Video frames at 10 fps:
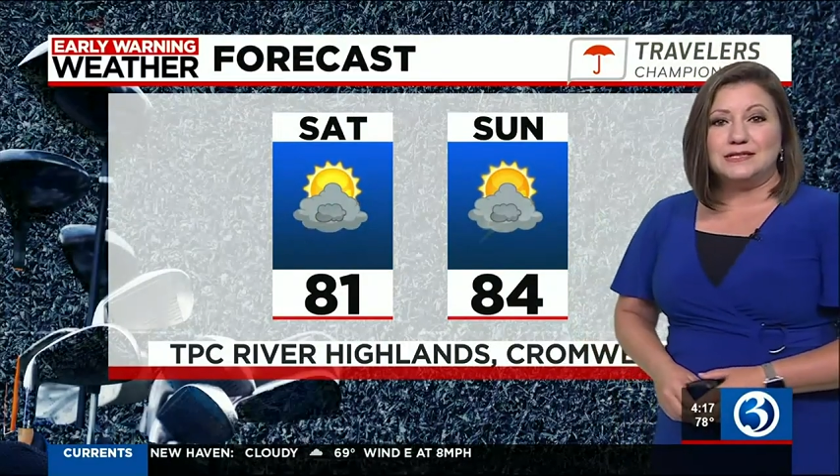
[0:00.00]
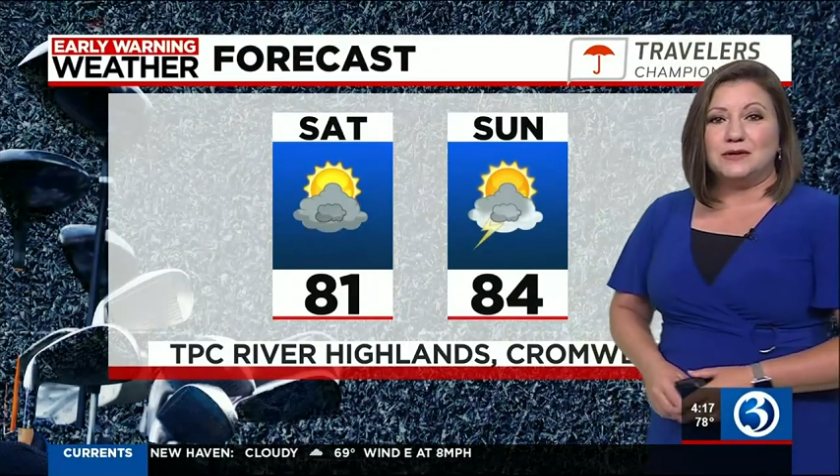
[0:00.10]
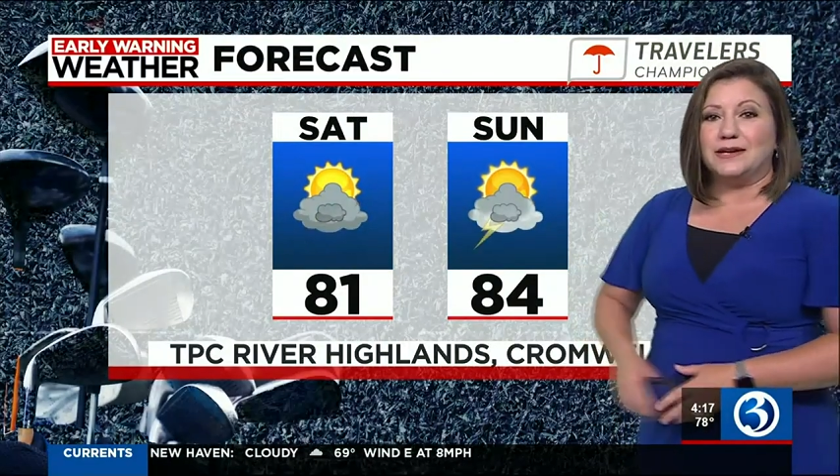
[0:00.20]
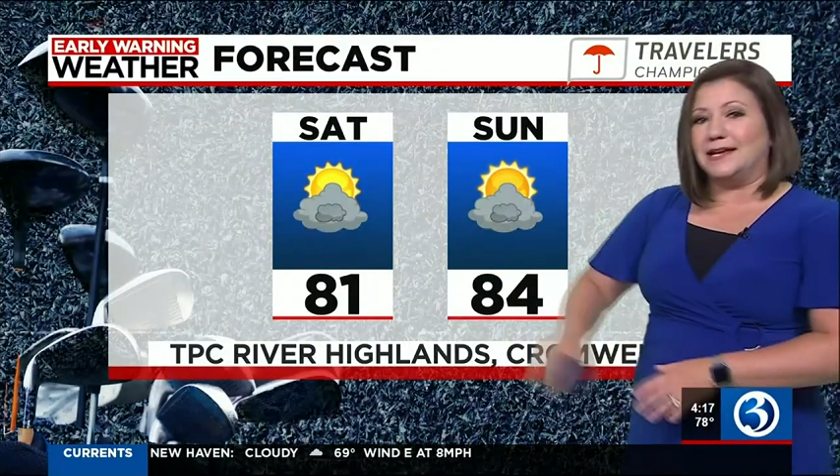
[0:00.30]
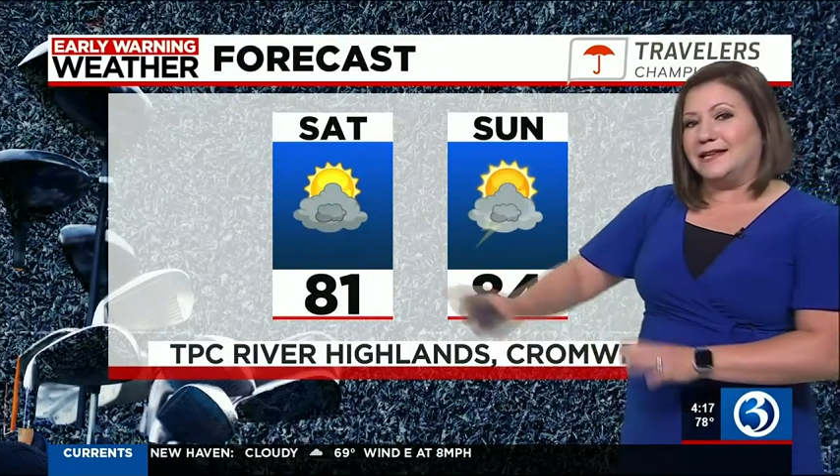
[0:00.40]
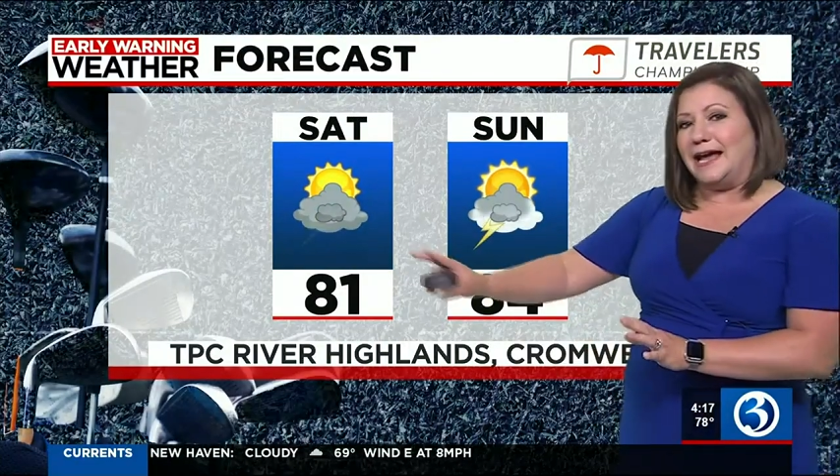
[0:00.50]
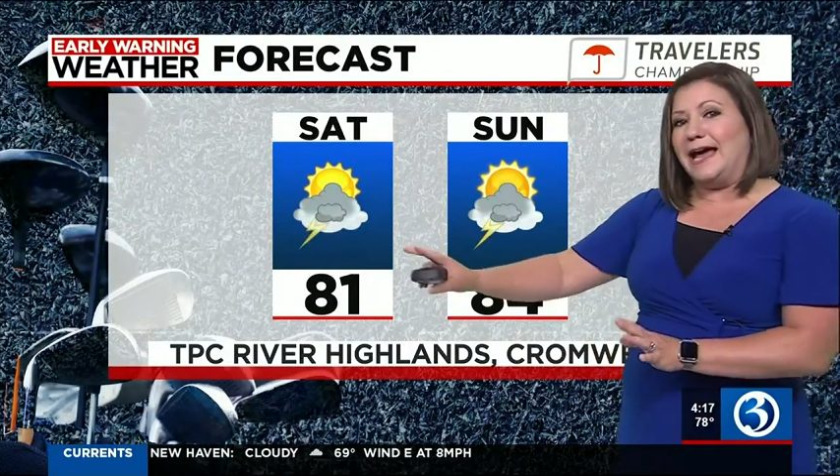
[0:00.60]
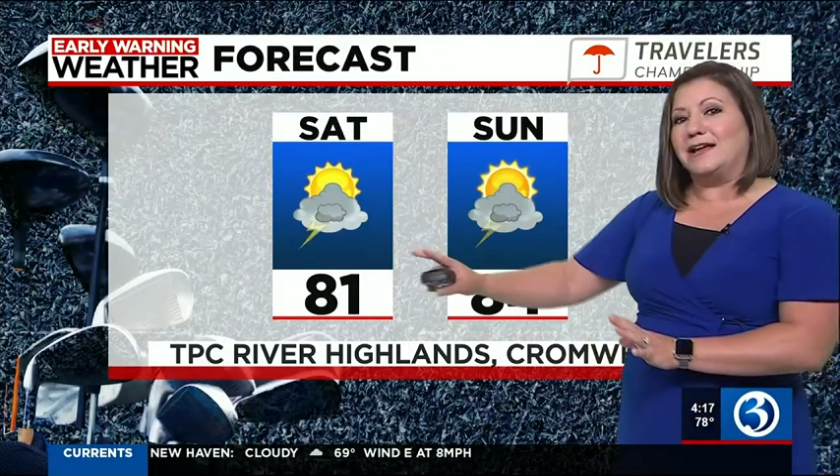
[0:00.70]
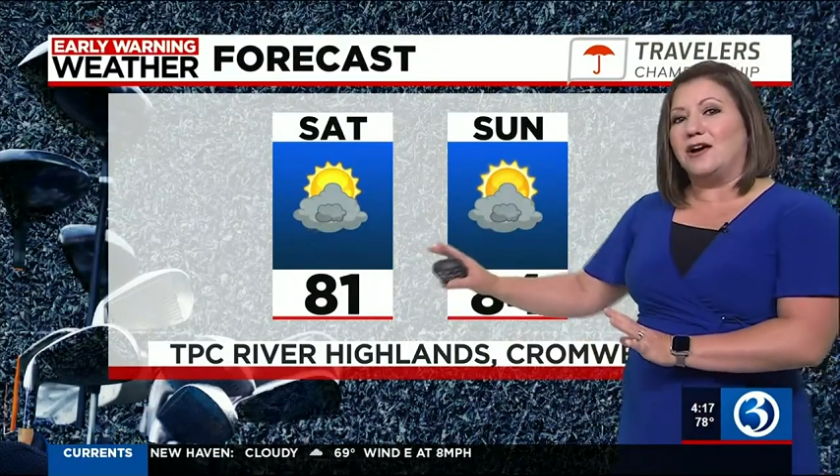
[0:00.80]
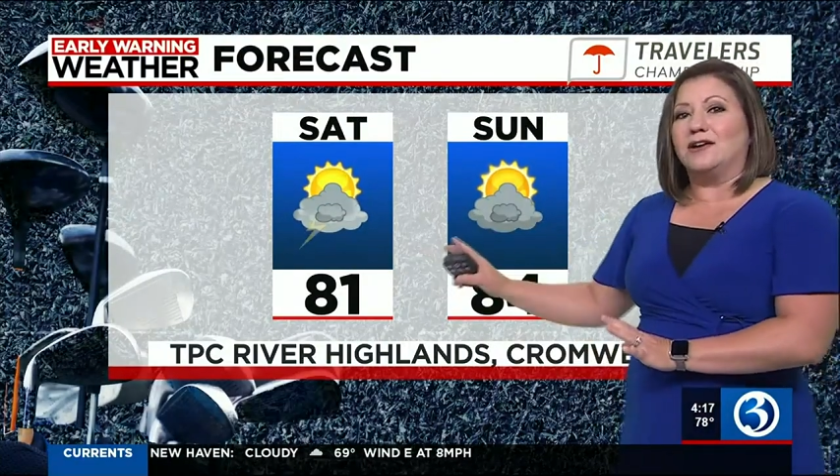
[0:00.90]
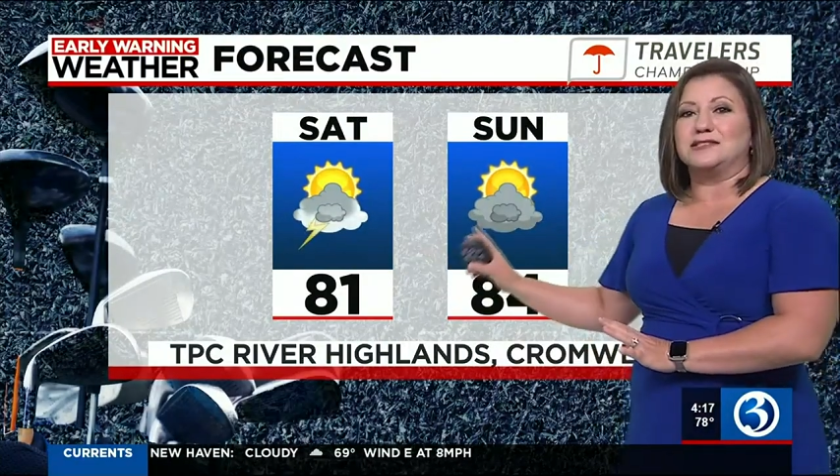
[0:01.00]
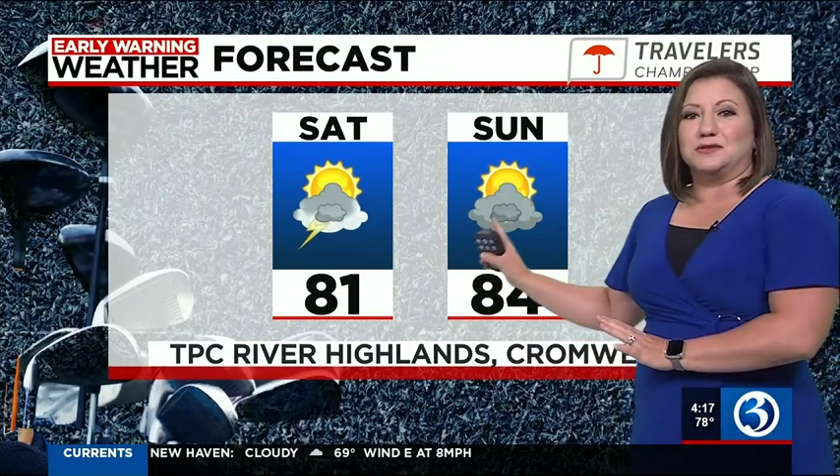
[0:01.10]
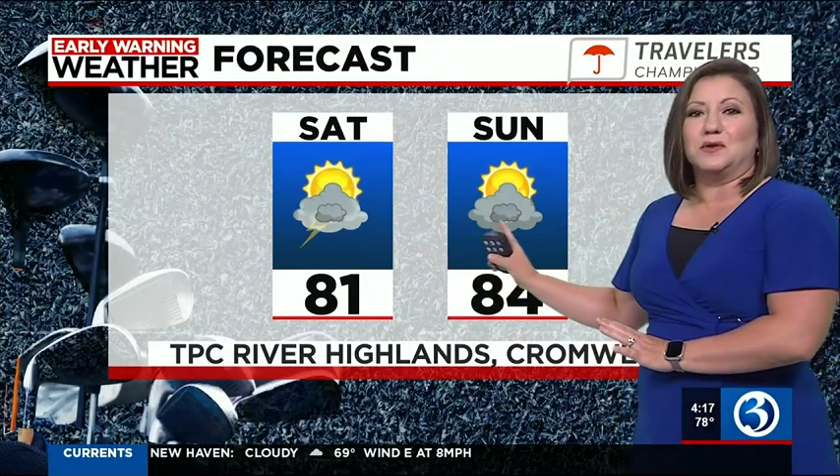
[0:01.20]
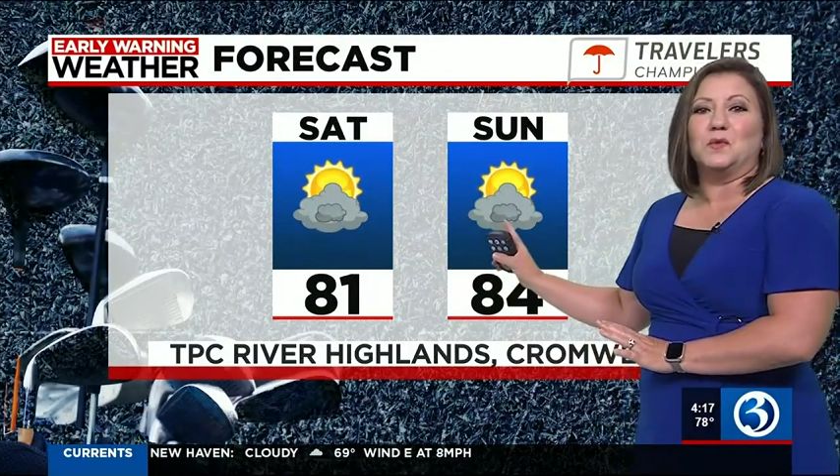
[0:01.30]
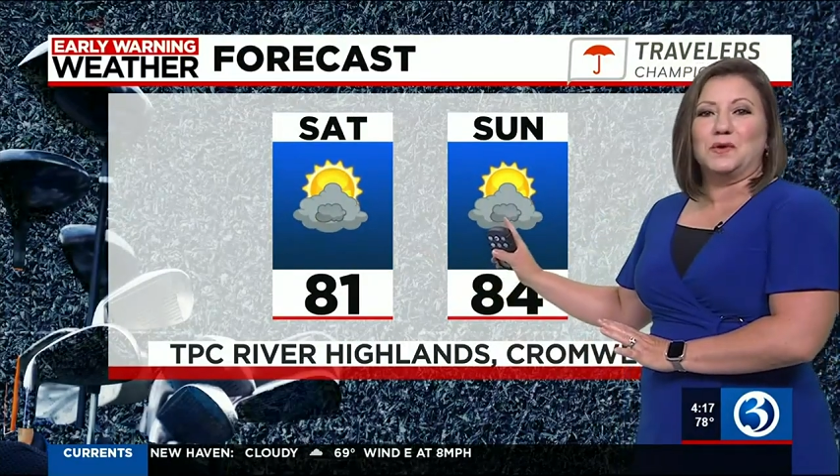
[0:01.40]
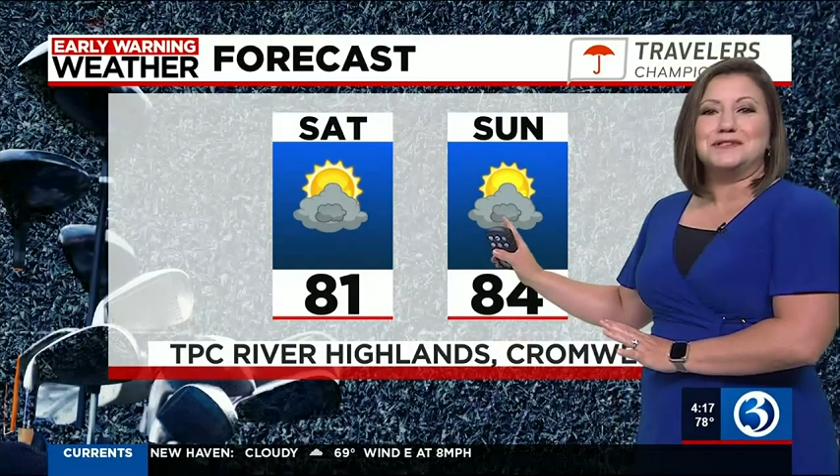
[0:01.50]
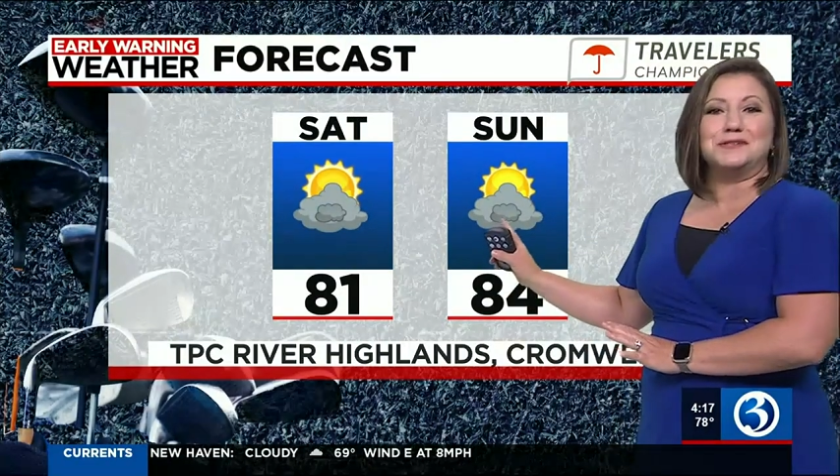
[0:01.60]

So again, the icons look worse